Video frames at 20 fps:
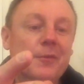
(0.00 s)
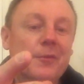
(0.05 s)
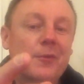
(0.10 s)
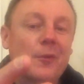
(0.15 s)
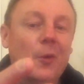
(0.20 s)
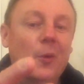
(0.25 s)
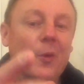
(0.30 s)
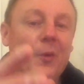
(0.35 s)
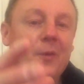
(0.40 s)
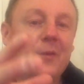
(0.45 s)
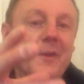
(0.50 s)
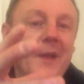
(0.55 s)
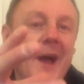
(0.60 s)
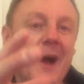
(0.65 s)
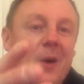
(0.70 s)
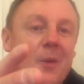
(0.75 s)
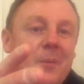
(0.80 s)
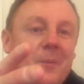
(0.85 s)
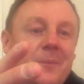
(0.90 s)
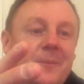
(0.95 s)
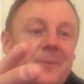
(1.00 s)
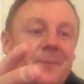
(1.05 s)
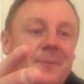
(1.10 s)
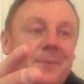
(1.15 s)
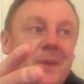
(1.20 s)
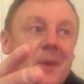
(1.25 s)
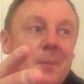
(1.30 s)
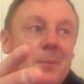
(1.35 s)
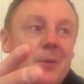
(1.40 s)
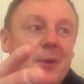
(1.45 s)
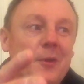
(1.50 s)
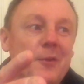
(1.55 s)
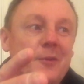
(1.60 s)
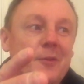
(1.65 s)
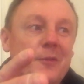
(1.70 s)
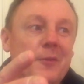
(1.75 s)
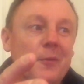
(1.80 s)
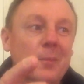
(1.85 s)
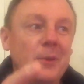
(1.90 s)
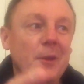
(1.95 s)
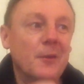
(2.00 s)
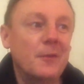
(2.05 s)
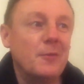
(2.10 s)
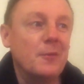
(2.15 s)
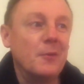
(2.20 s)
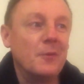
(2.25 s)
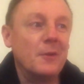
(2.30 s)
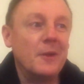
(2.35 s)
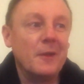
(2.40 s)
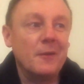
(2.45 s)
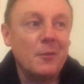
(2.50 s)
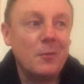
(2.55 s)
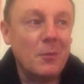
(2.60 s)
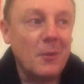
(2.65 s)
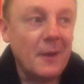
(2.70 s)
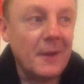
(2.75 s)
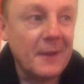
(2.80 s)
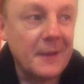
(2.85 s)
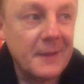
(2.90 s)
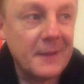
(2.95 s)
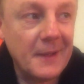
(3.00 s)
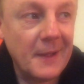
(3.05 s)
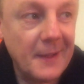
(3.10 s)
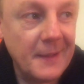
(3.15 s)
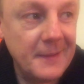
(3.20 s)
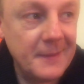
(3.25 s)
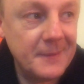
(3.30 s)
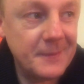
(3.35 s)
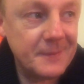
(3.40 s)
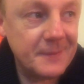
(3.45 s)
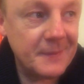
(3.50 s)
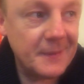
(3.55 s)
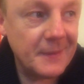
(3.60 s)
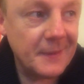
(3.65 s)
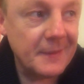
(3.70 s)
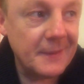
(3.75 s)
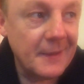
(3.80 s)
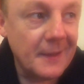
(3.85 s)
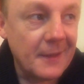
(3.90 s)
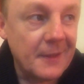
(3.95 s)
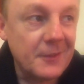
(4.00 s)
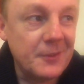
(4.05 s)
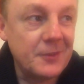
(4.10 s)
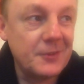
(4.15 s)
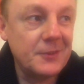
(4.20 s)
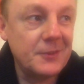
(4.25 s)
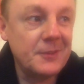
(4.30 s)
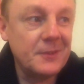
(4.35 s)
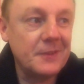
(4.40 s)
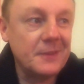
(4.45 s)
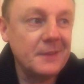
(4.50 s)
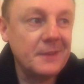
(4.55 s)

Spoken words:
thought. Now, beautiful, beautiful giveaway, okay? And this,